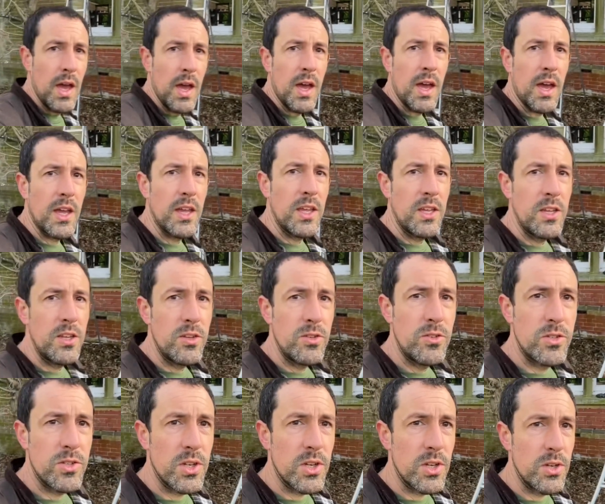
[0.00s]
Hey
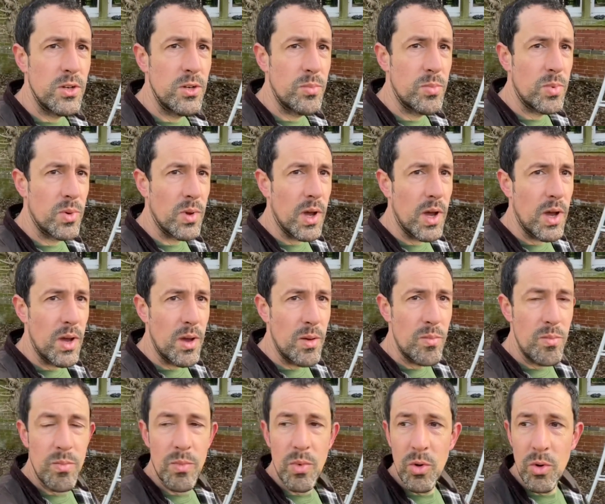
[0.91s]
YouTube,
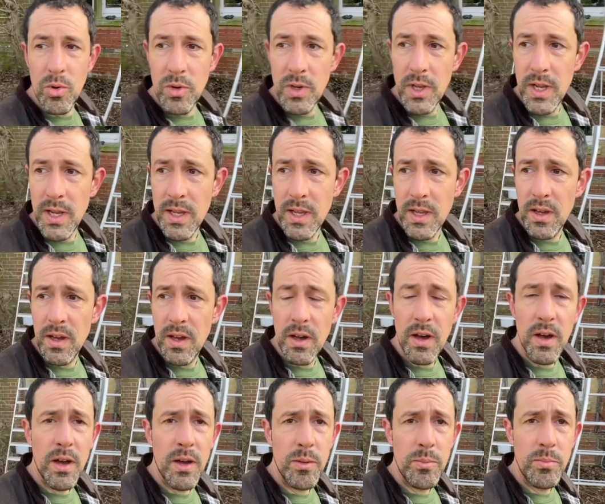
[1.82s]
morning.
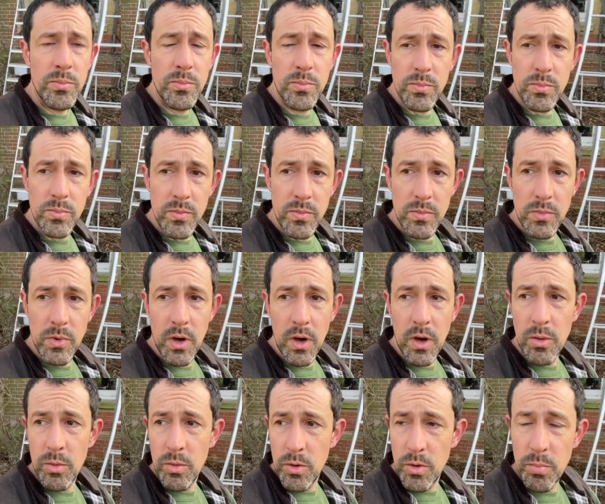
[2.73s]
I
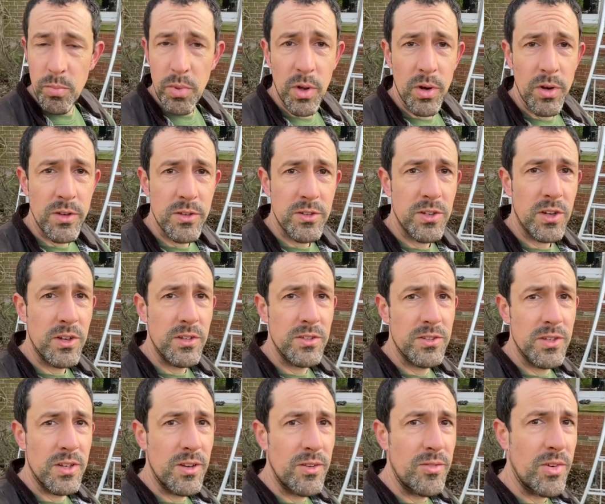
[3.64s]
will apologise
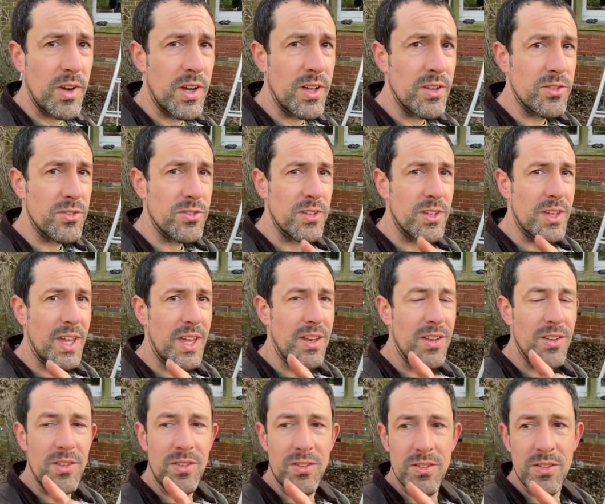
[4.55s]
in advance
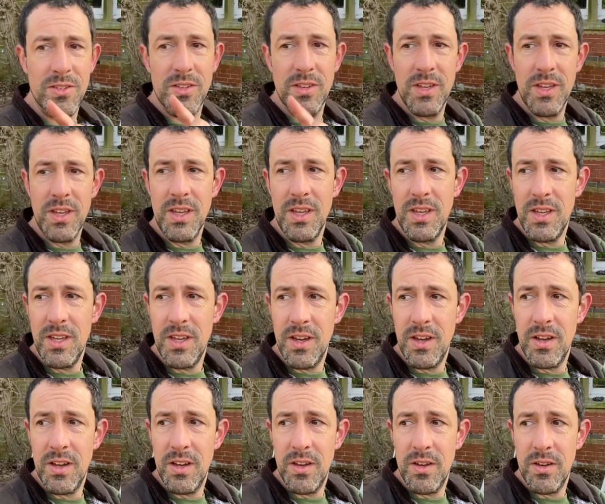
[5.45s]
against
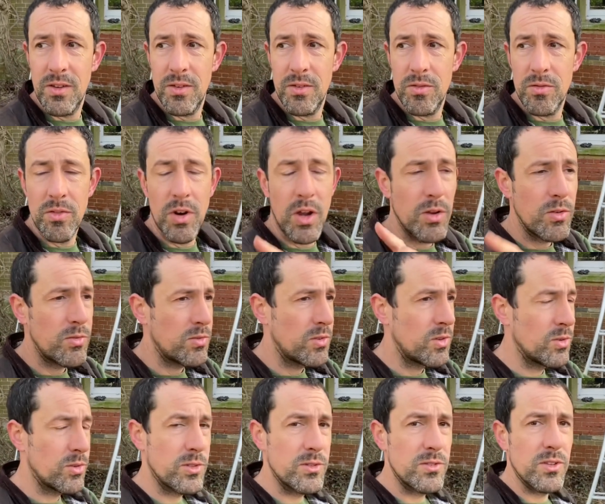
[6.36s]
the road
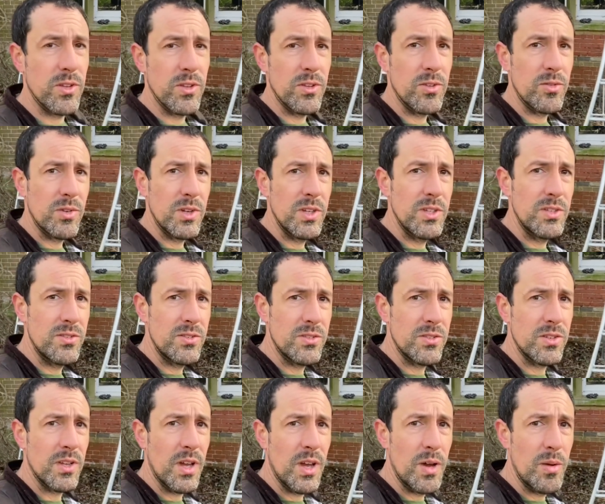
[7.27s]
noise that there
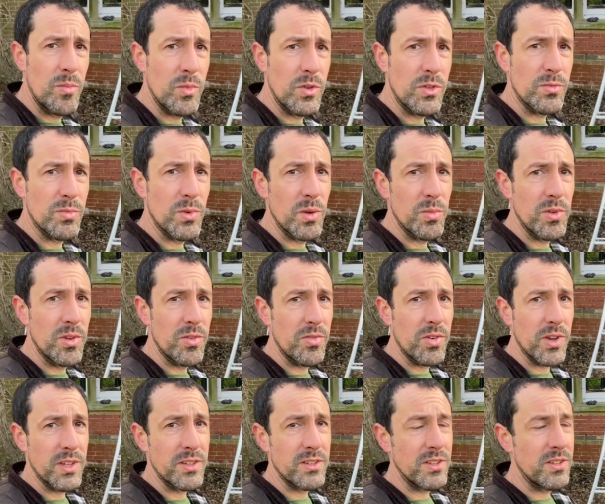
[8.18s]
is, which might be
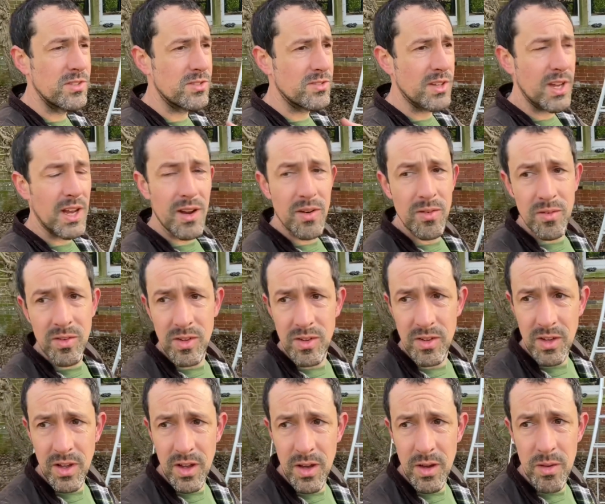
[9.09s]
affecting the sound,
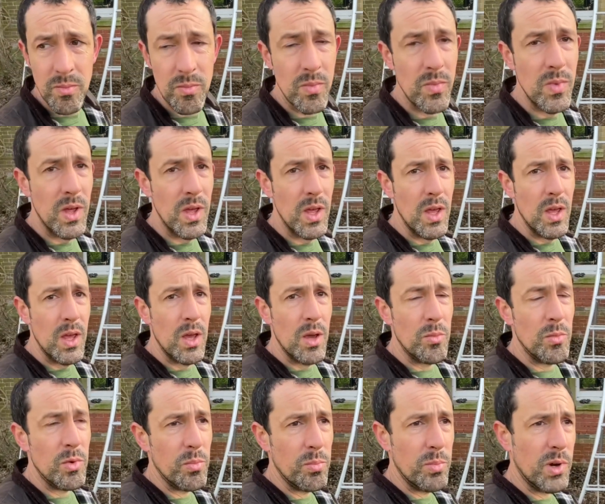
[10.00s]

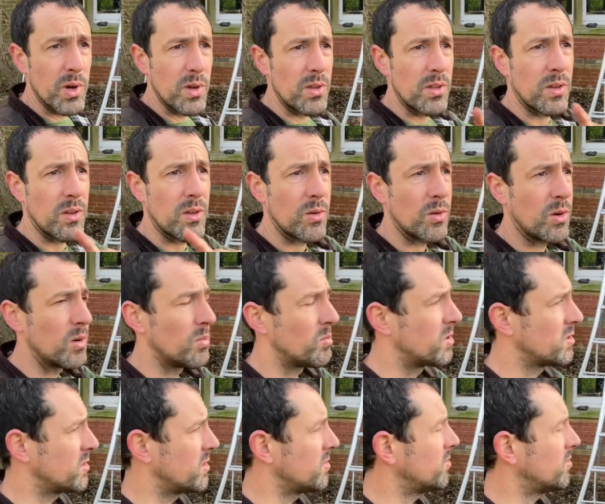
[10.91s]
but by quite a busy